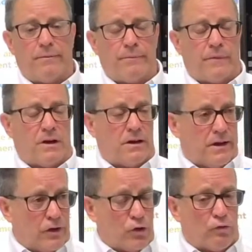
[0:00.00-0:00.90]

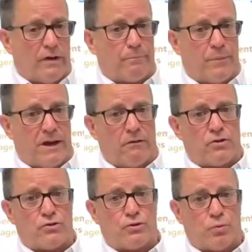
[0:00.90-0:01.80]
handle repair
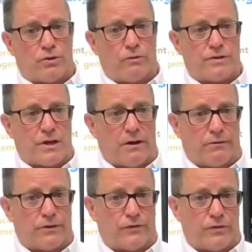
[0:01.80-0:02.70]
issues with the
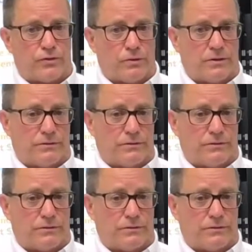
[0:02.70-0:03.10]
recyclers for sure.